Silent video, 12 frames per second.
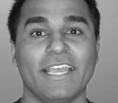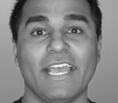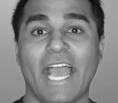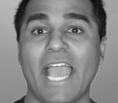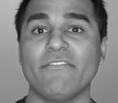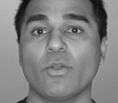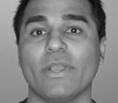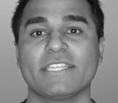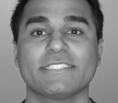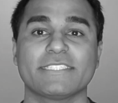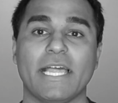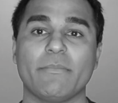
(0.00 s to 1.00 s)
I have a quick
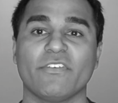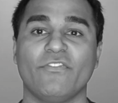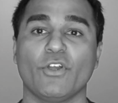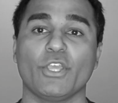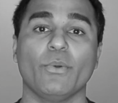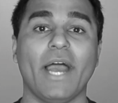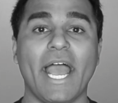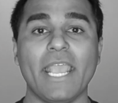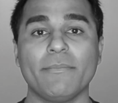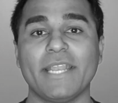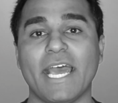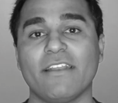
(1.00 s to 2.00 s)
disclaimer for you. I am
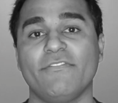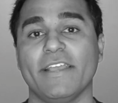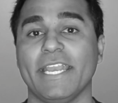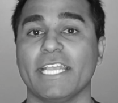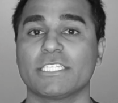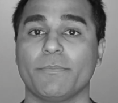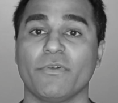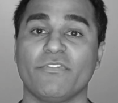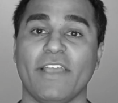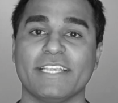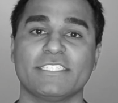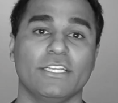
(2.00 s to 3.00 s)
not a financial
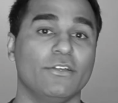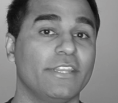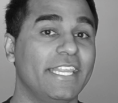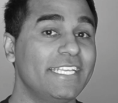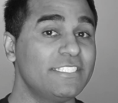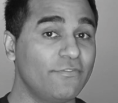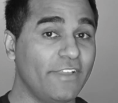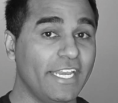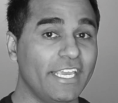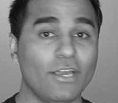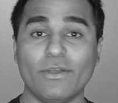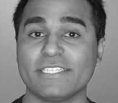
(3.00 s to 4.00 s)
professional. This
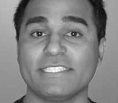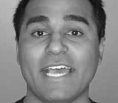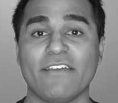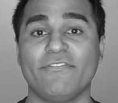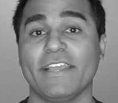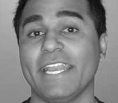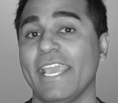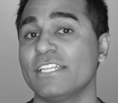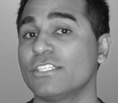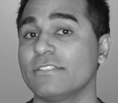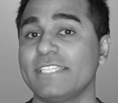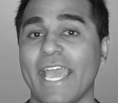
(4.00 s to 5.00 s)
video is not
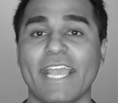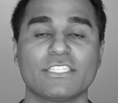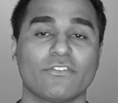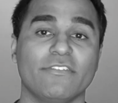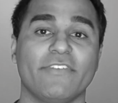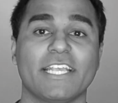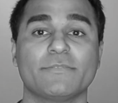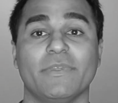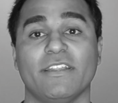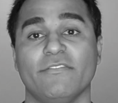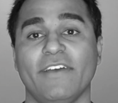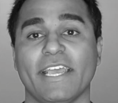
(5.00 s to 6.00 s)
financial, tax, or investment
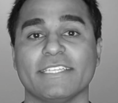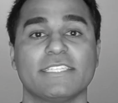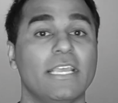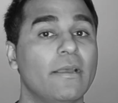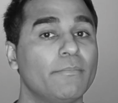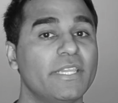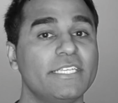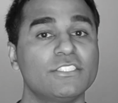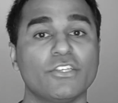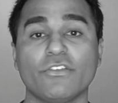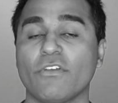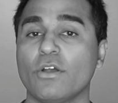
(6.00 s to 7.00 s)
advice. Please do
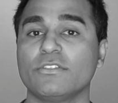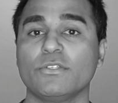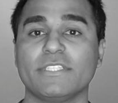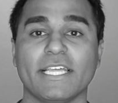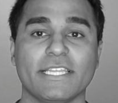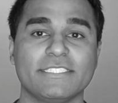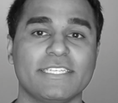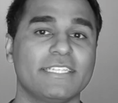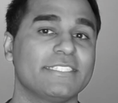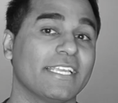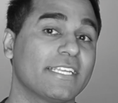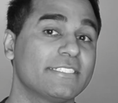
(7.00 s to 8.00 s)
your own due
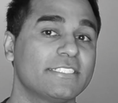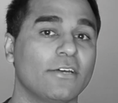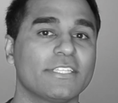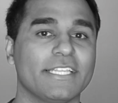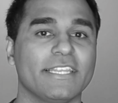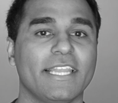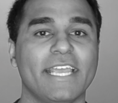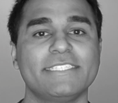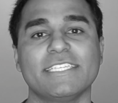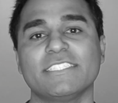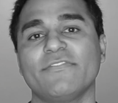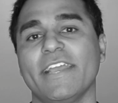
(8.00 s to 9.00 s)
diligence and consult a
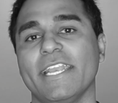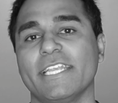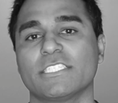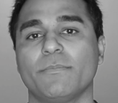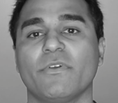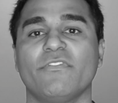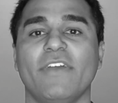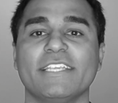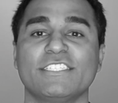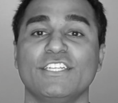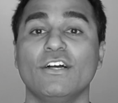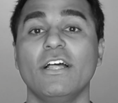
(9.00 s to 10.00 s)
licensed financial
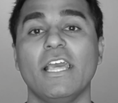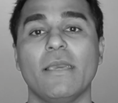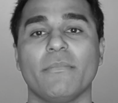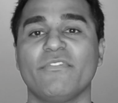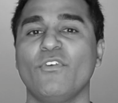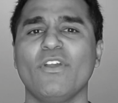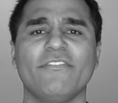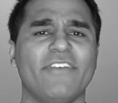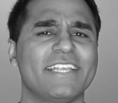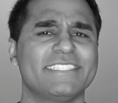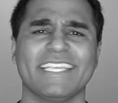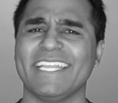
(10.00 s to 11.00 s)
professional before
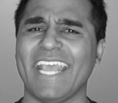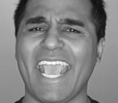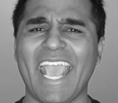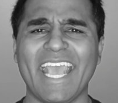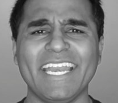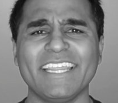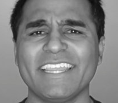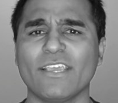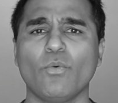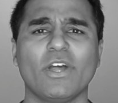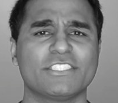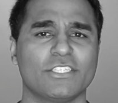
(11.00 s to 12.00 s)
investing in anything
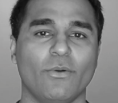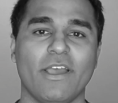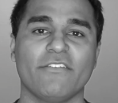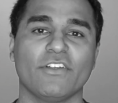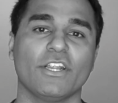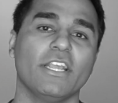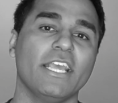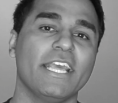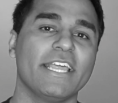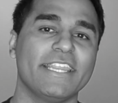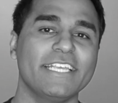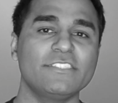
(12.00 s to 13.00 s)
whatsoever.
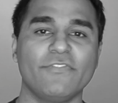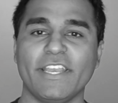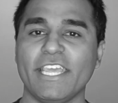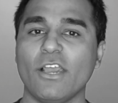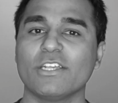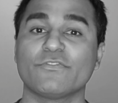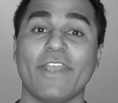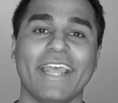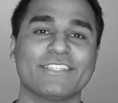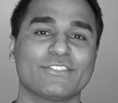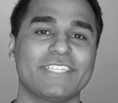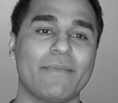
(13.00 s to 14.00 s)
This video is for
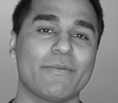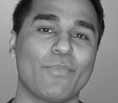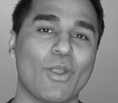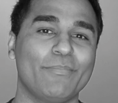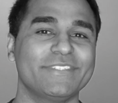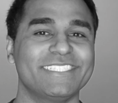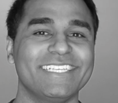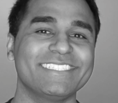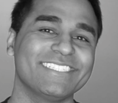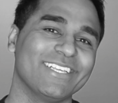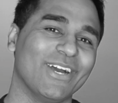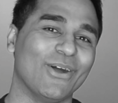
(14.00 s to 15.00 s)
entertainment
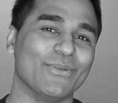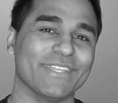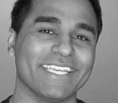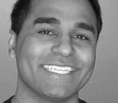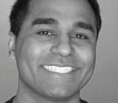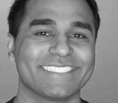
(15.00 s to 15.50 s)
purposes only.